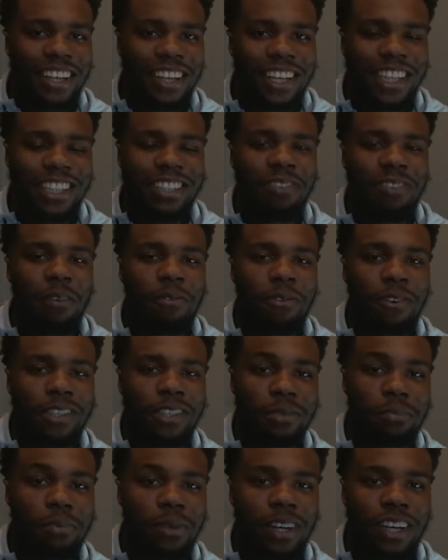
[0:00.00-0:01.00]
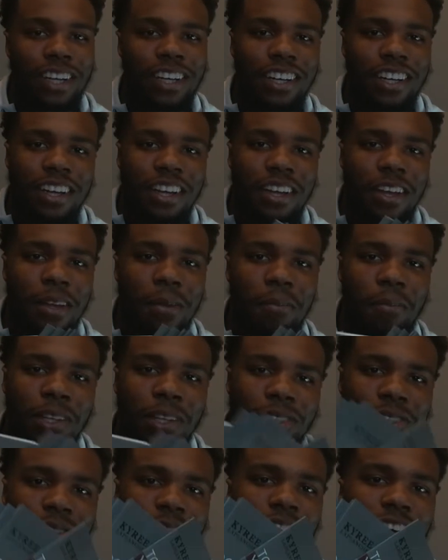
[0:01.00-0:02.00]
this is my first book.
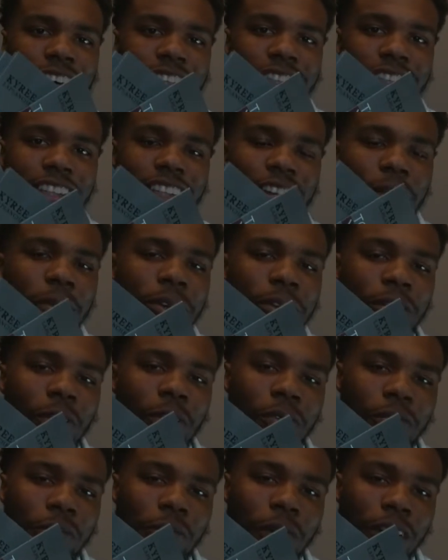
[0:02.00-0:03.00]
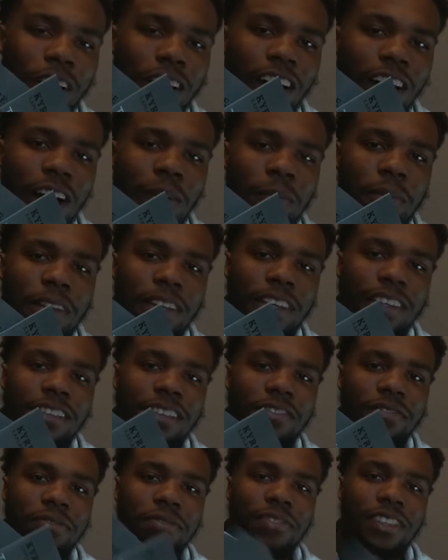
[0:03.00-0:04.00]
Make sure you guys let me know if you want a copy.
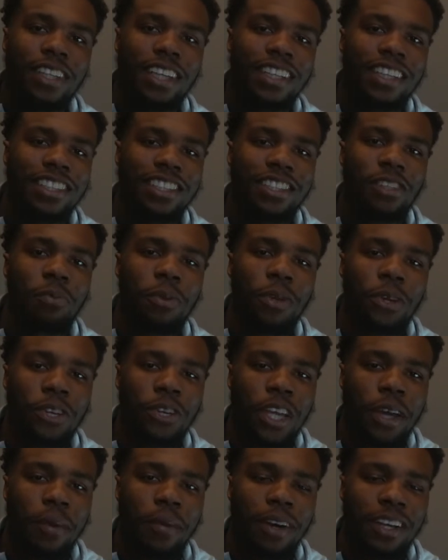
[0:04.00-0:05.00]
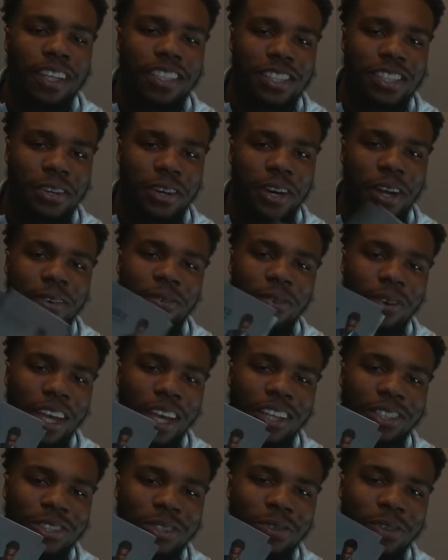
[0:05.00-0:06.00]
Send me a DM on Instagram. We'll
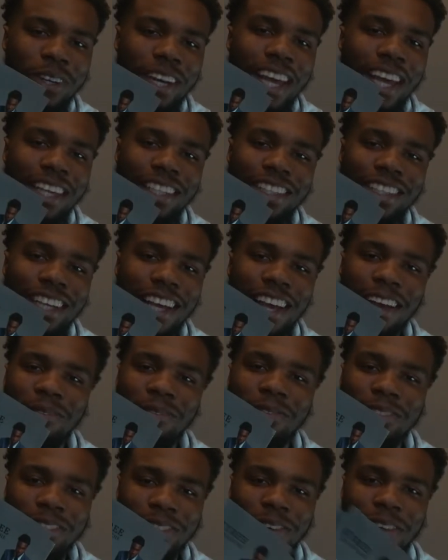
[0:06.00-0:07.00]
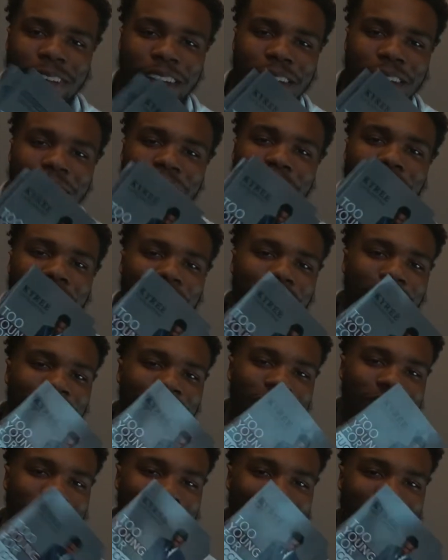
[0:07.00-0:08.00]
get you an ASAP. So yeah,
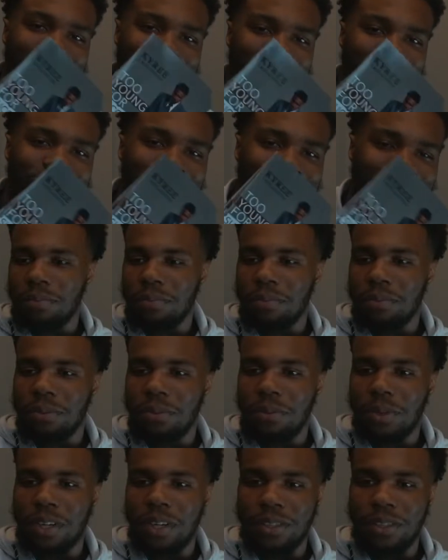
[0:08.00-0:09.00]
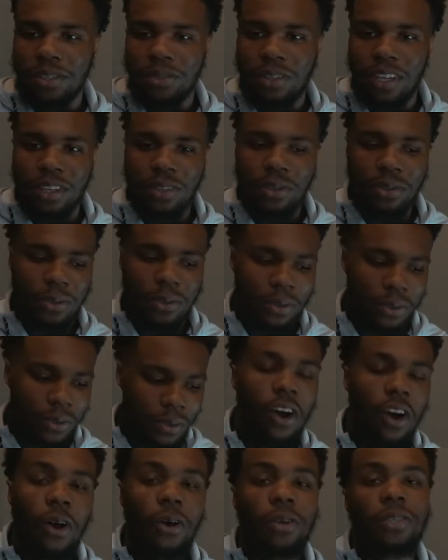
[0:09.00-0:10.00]
make sure you get yours. What else do I do?
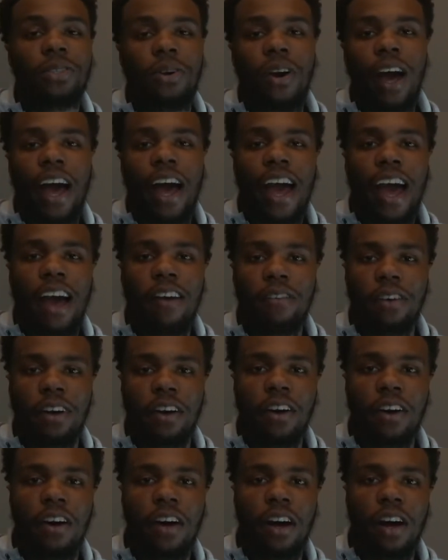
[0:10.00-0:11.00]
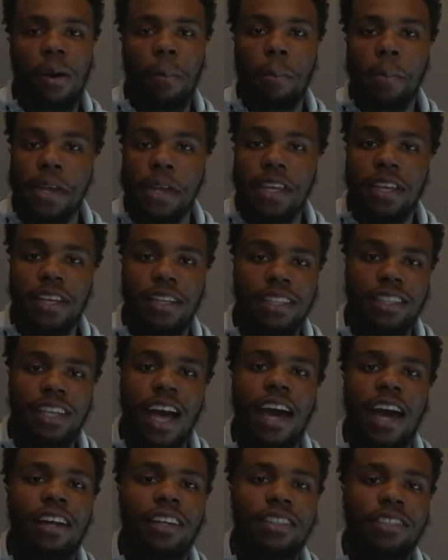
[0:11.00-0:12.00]
Oh, so I have a, a media
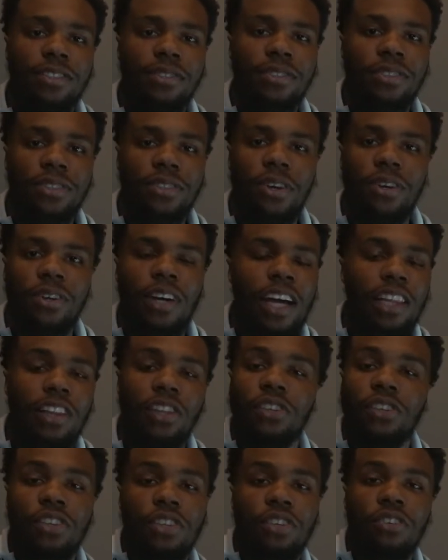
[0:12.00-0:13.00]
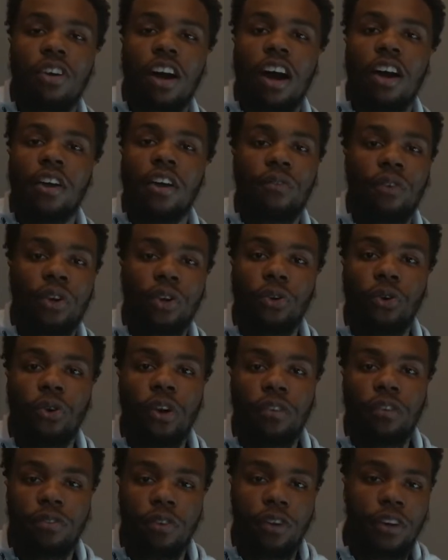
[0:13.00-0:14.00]
side hustle. So I literally go out and
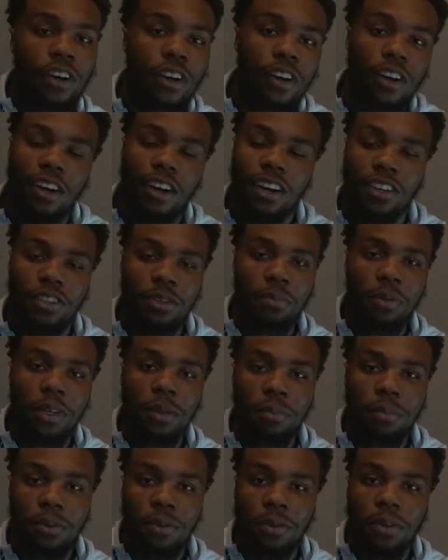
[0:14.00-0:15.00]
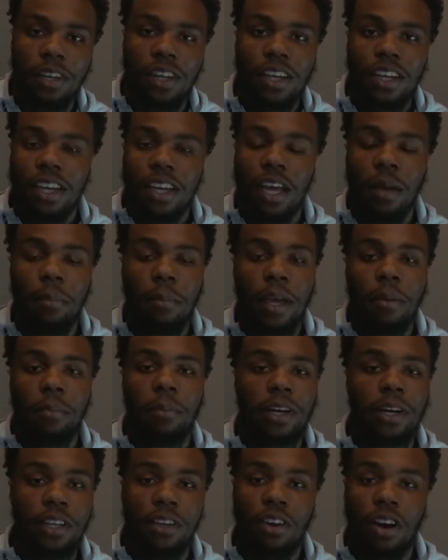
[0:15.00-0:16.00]
record for uh, other people and make
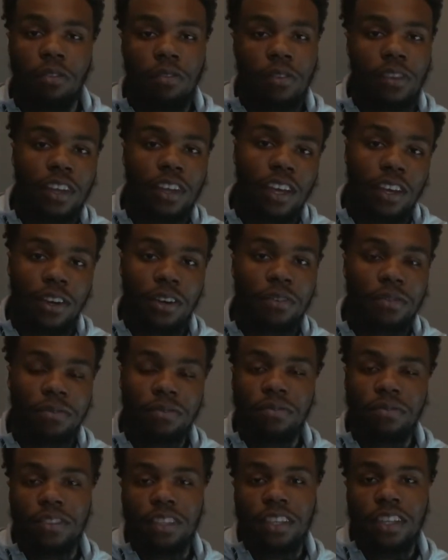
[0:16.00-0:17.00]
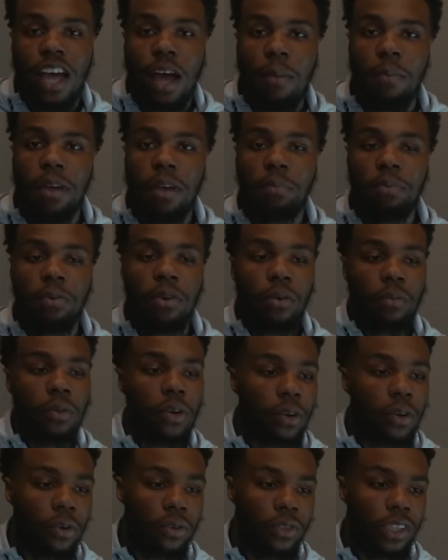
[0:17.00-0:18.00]
money off there. I make
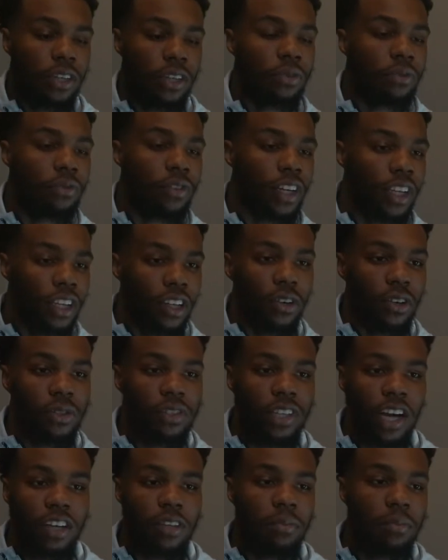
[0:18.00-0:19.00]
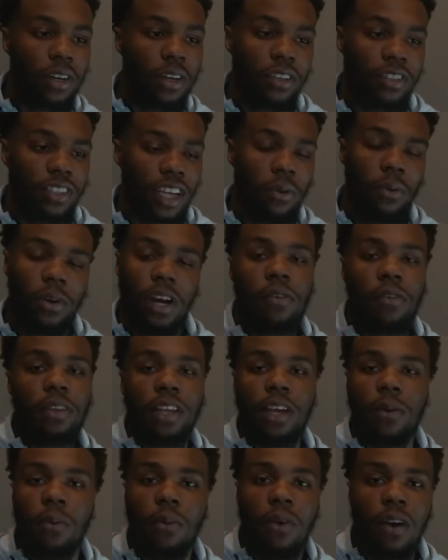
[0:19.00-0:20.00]
promos, I do videos, documentaries, like whatever
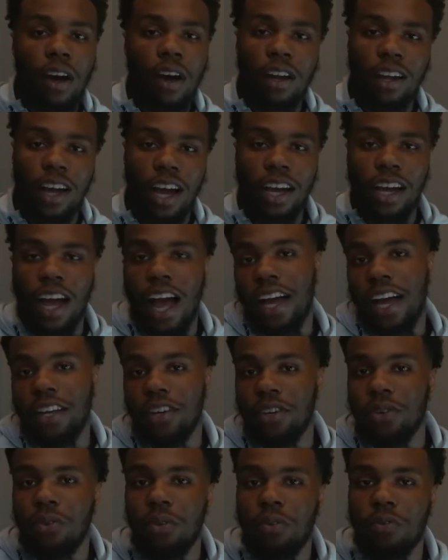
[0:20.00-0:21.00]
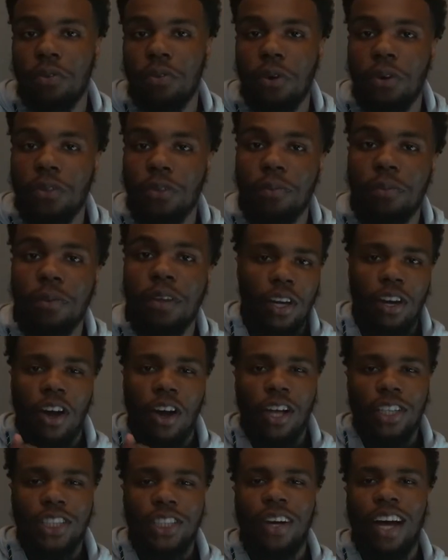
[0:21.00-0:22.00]
they want, I, I can do it for them. And
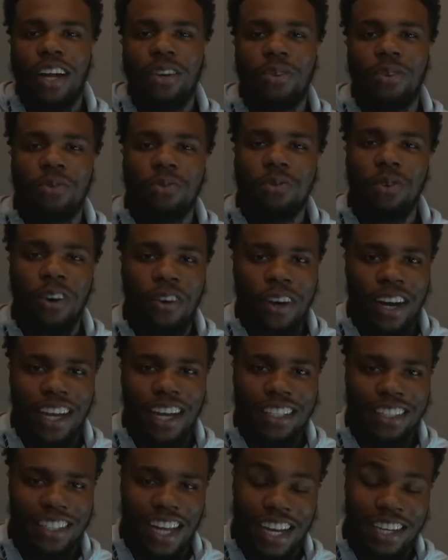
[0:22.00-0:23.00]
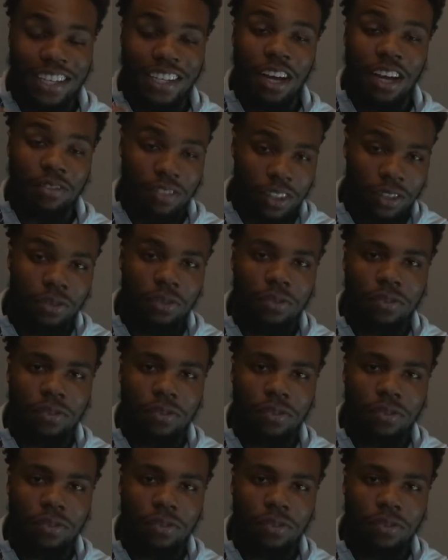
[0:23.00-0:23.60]
also I do Forex, I definitely do